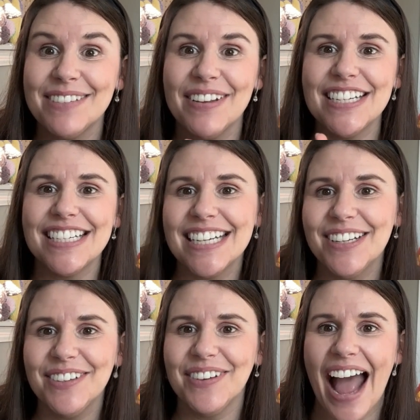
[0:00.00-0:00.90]
but
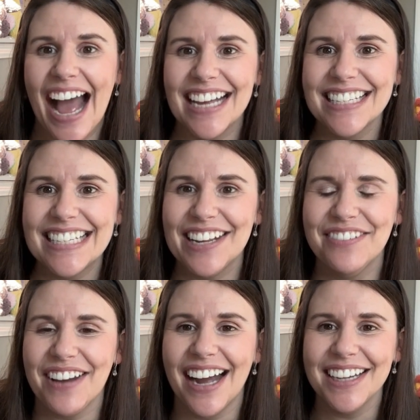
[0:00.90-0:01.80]
she asked if
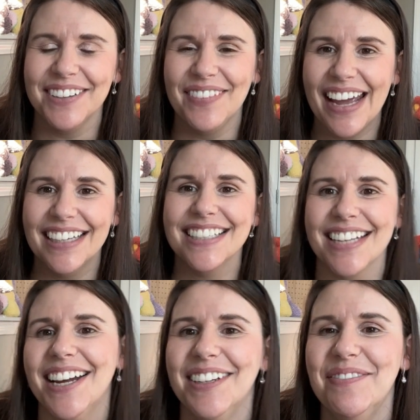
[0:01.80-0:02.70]
I could make
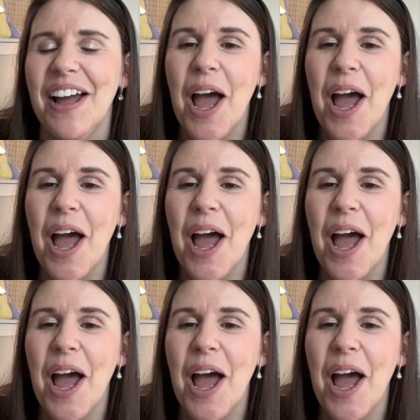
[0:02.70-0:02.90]
some